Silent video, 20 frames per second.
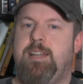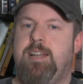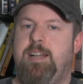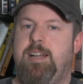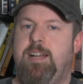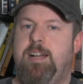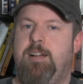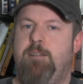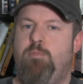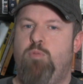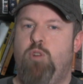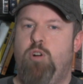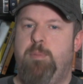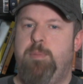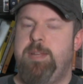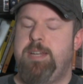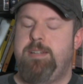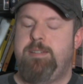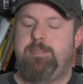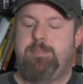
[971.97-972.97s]

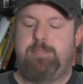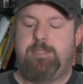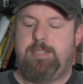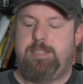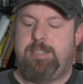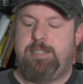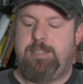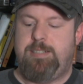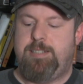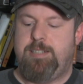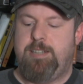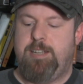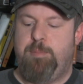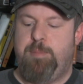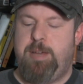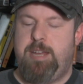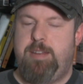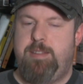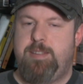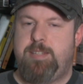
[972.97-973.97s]
woman to
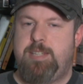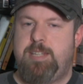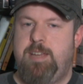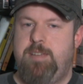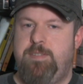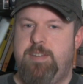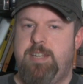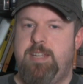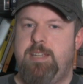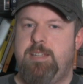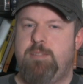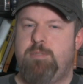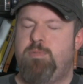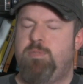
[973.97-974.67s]
come out of the 70s.